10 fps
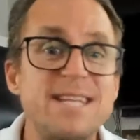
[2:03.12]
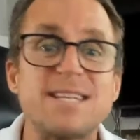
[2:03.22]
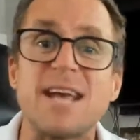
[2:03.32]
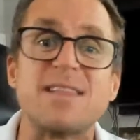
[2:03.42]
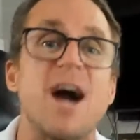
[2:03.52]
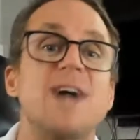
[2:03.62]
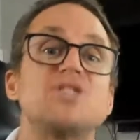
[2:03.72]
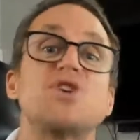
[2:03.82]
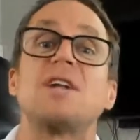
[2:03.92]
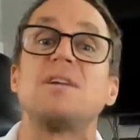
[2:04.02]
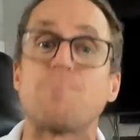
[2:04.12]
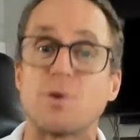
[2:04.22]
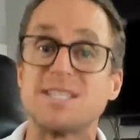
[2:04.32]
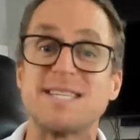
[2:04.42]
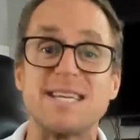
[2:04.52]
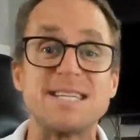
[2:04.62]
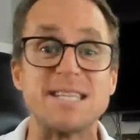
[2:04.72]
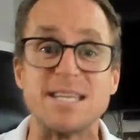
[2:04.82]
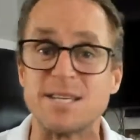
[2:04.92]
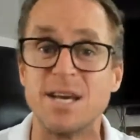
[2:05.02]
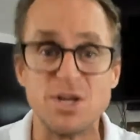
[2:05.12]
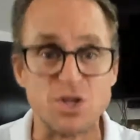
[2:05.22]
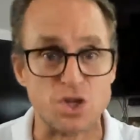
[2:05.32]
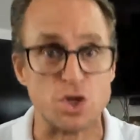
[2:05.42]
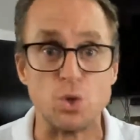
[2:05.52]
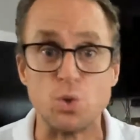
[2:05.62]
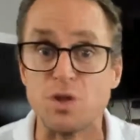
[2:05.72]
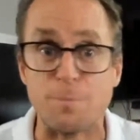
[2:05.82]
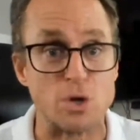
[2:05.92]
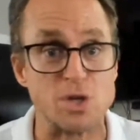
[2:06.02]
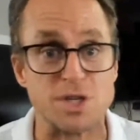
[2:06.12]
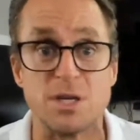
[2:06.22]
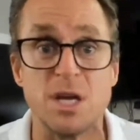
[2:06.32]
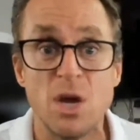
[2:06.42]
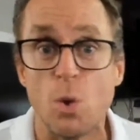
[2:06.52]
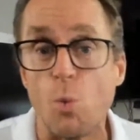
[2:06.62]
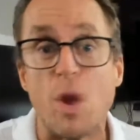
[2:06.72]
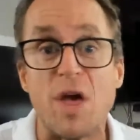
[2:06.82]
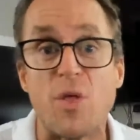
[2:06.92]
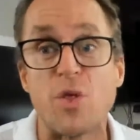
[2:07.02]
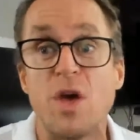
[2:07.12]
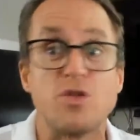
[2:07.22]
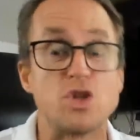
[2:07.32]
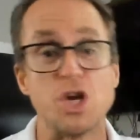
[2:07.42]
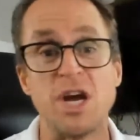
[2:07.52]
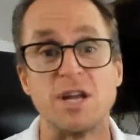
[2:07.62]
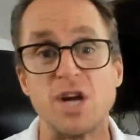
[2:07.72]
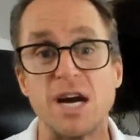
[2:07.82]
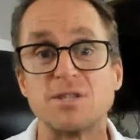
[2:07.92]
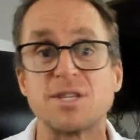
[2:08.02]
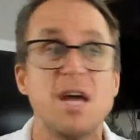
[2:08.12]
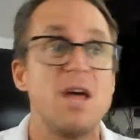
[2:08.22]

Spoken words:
to take the contract and present it to the person with the tree on their house.